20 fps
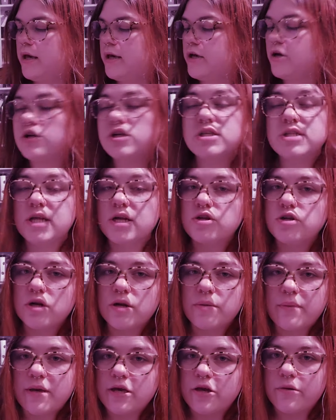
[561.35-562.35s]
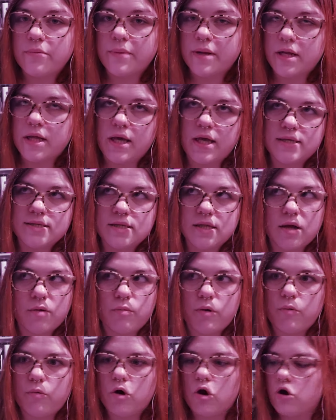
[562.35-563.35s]
You're just there trying to make your money. Isn't that
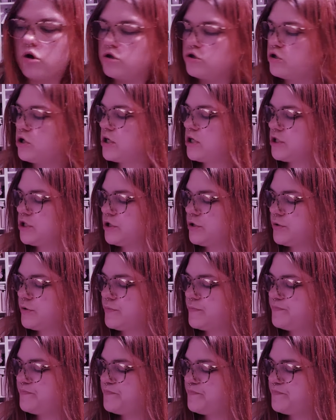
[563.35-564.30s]
what we're all trying to do?